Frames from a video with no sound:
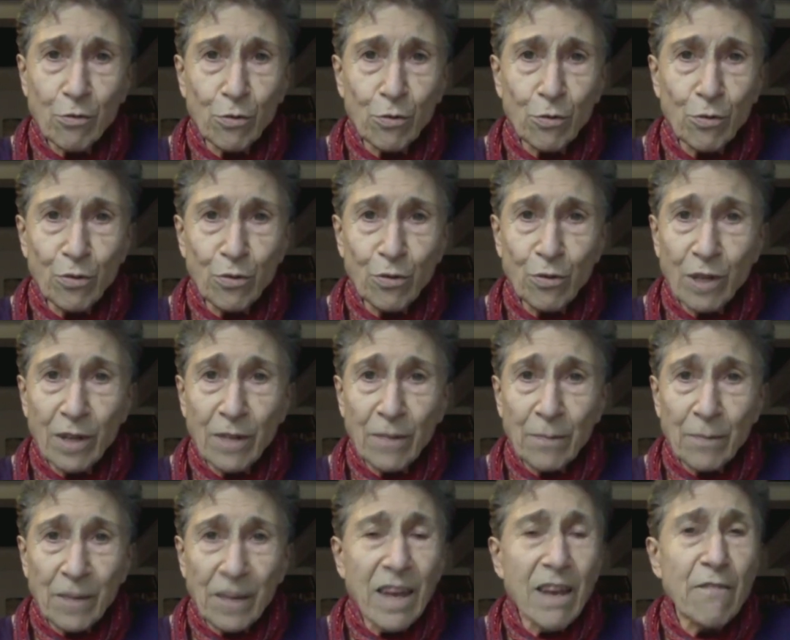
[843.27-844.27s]
to
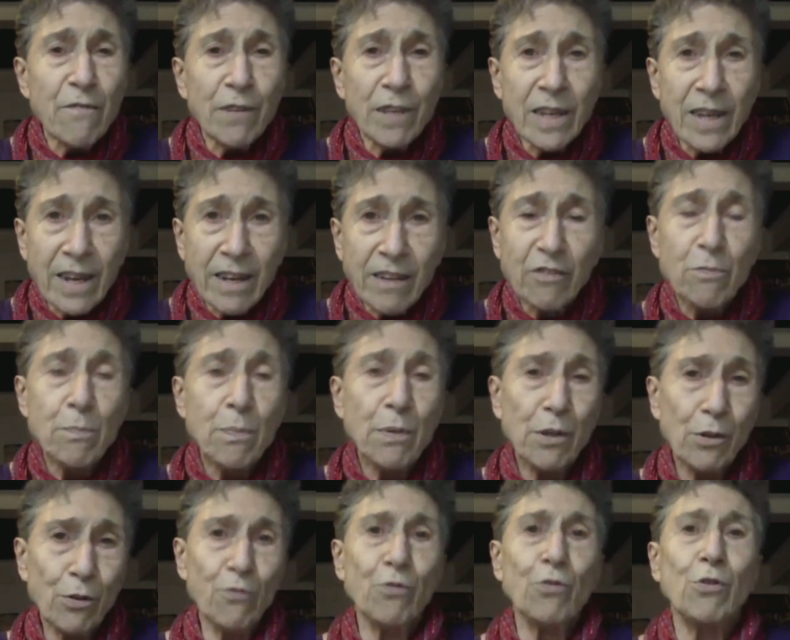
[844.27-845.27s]
every
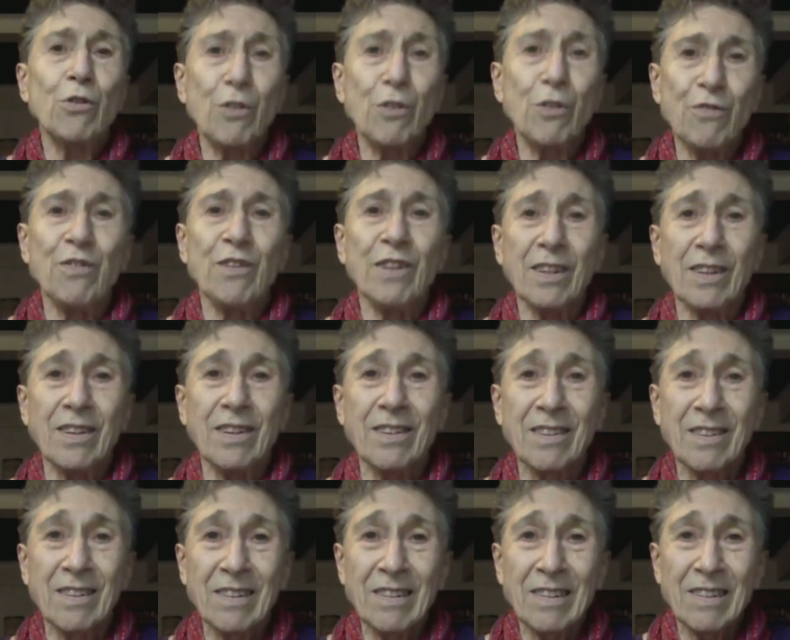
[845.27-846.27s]
aspect of COVID.
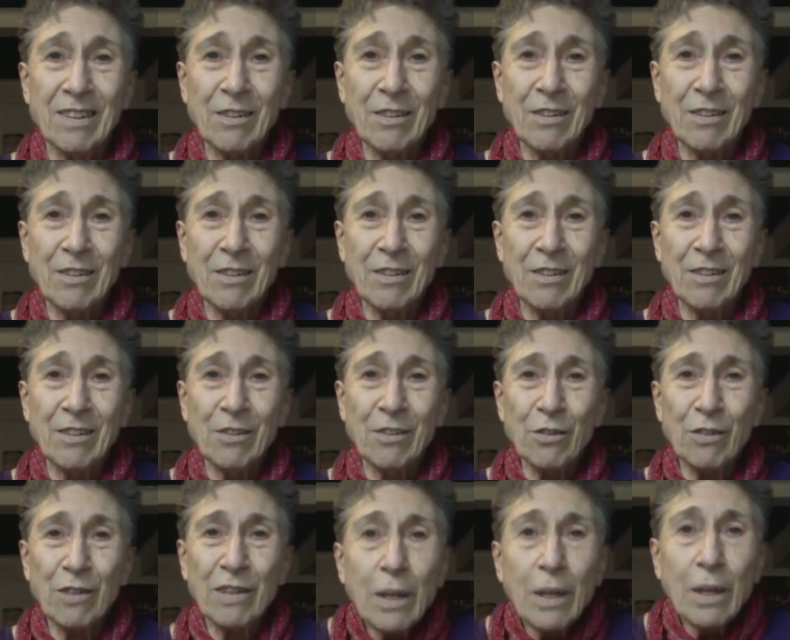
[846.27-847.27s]

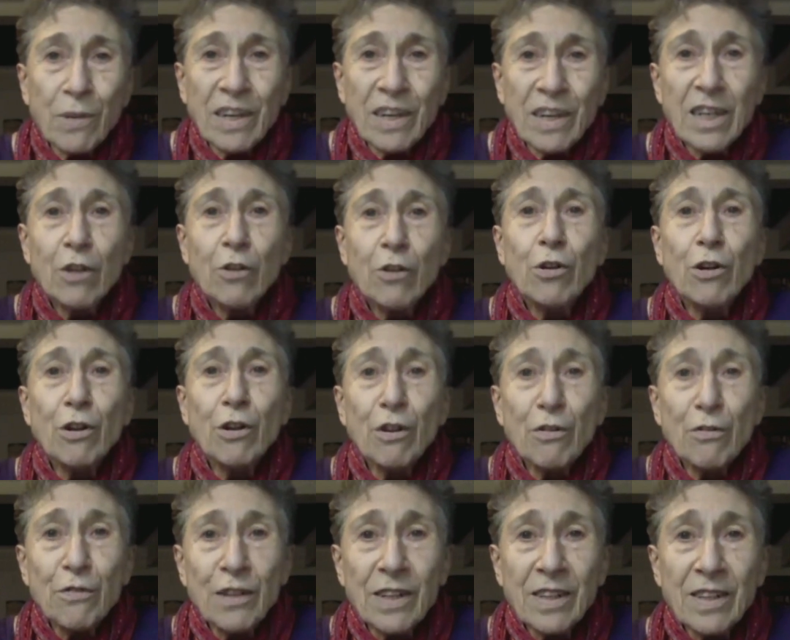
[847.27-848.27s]
In a way,
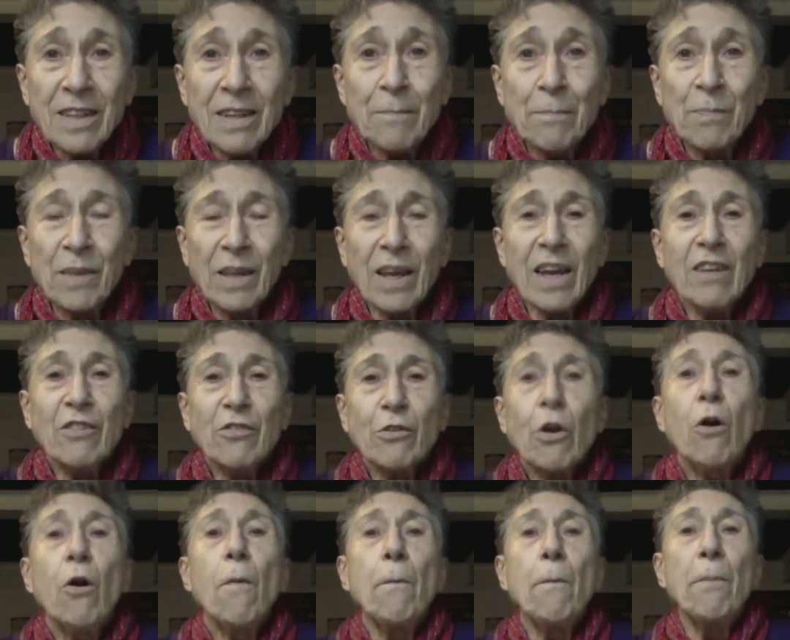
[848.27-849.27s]
COVID has
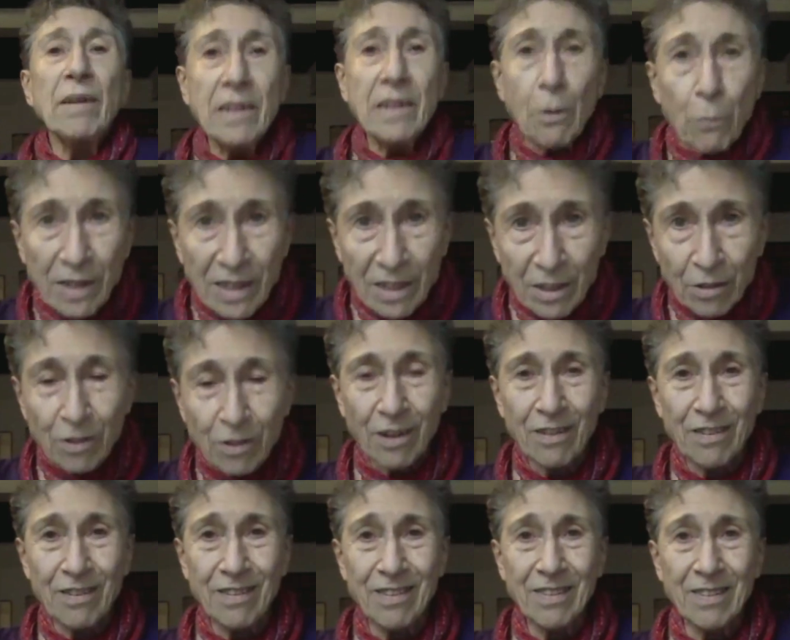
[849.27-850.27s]
opened a window